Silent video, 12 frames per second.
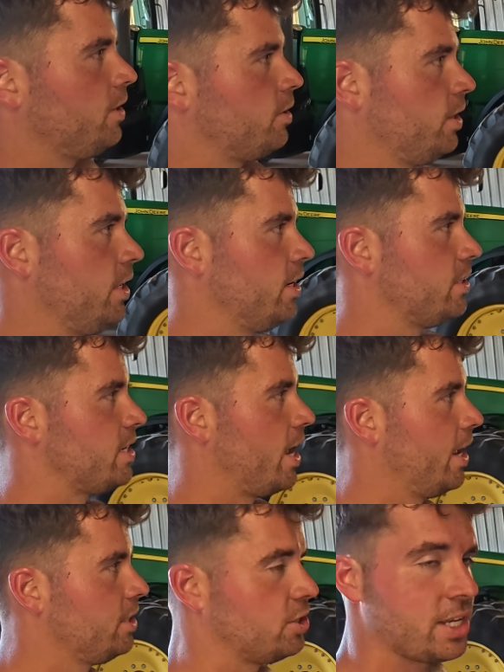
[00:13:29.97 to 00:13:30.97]
clean
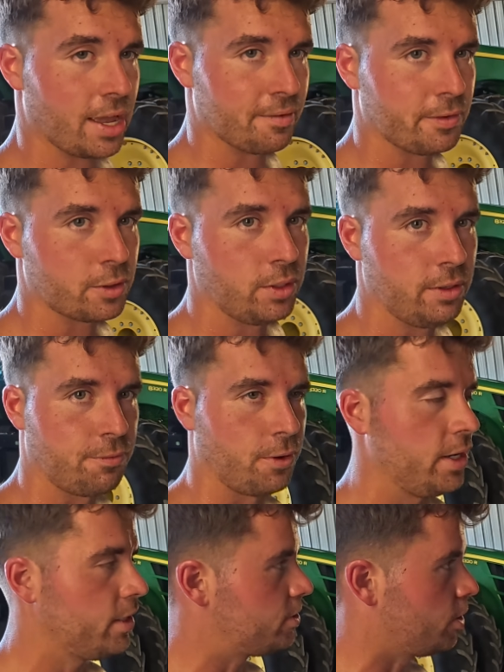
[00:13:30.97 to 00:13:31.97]
inside. She's kind of a clean
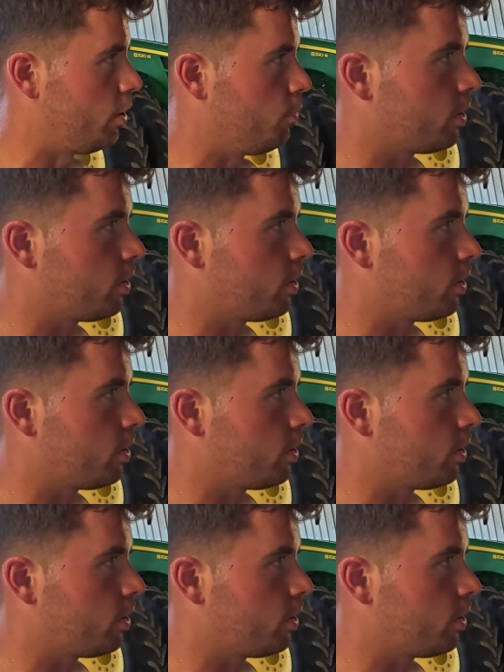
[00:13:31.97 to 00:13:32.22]
freak, so it